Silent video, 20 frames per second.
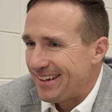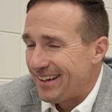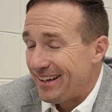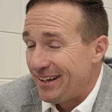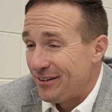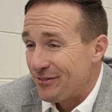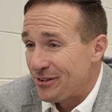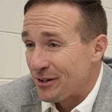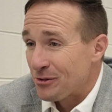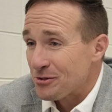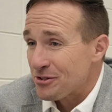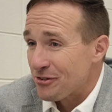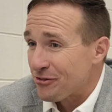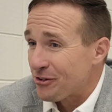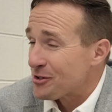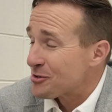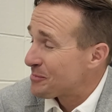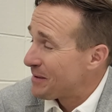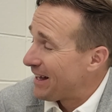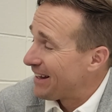if there was a
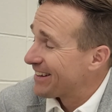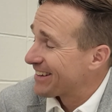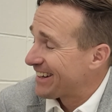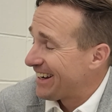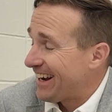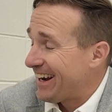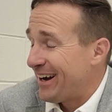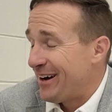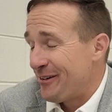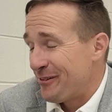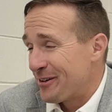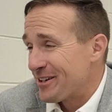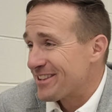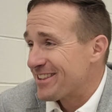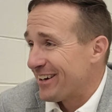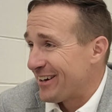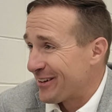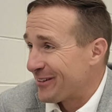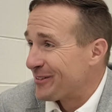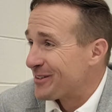first ballot guy, I would have
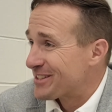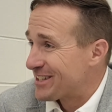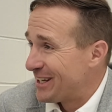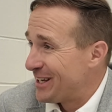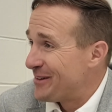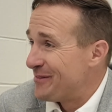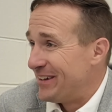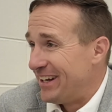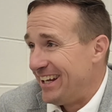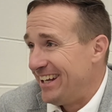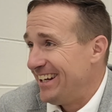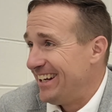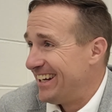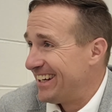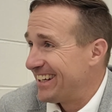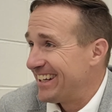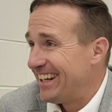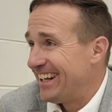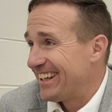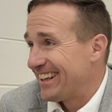thought it was him, and he
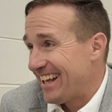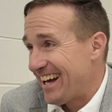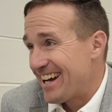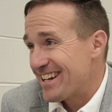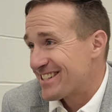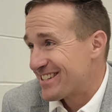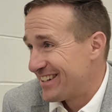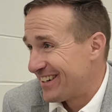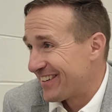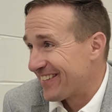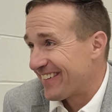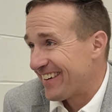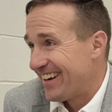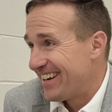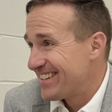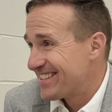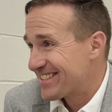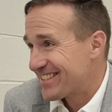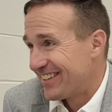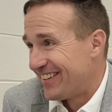didn't get in last year,
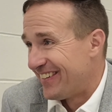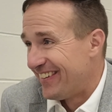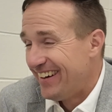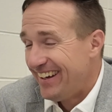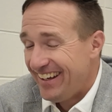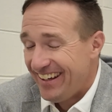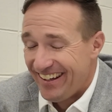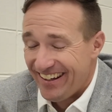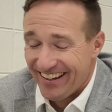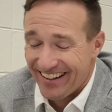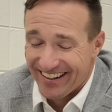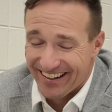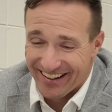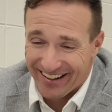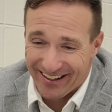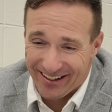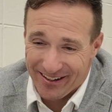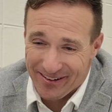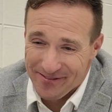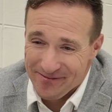right? So,
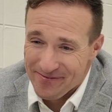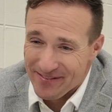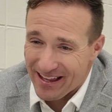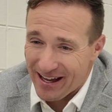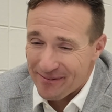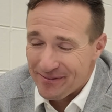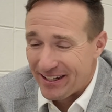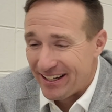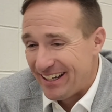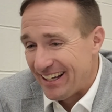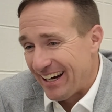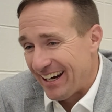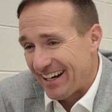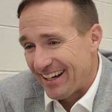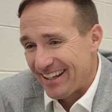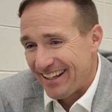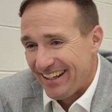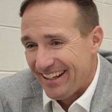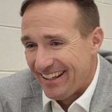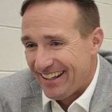I mean,
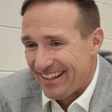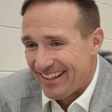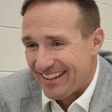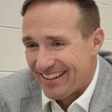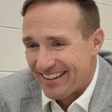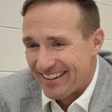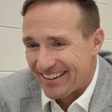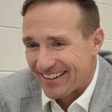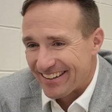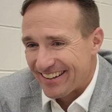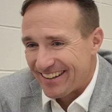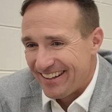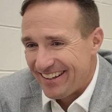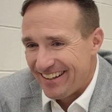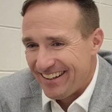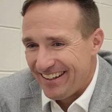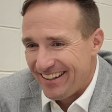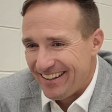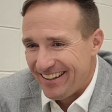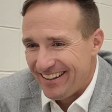look,
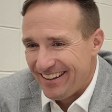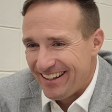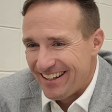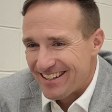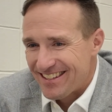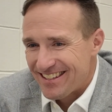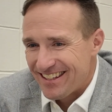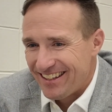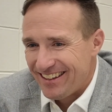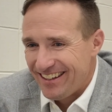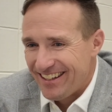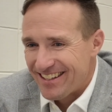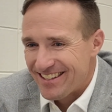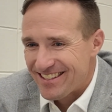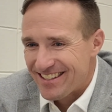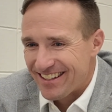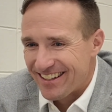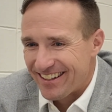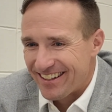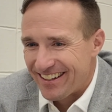he
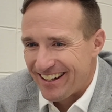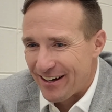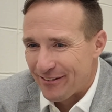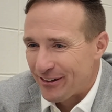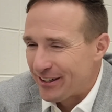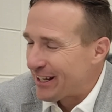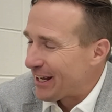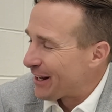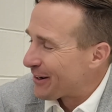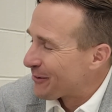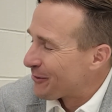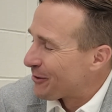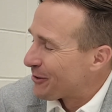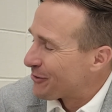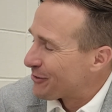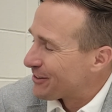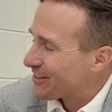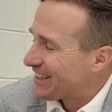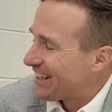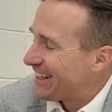leads every category
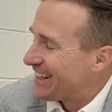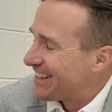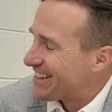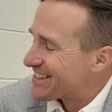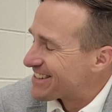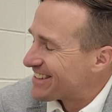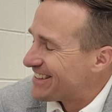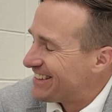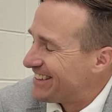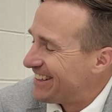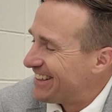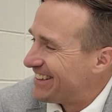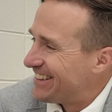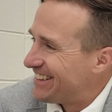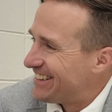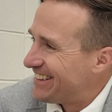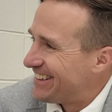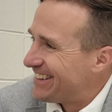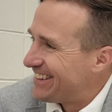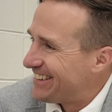for tight ends
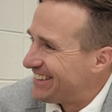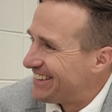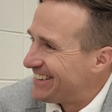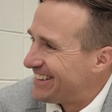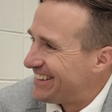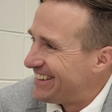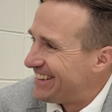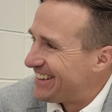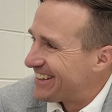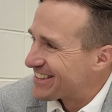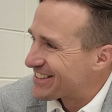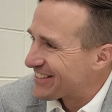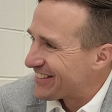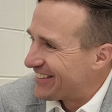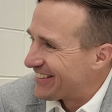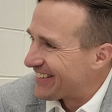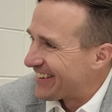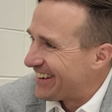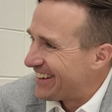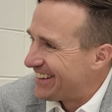in
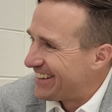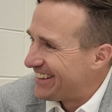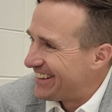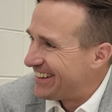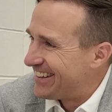history, right?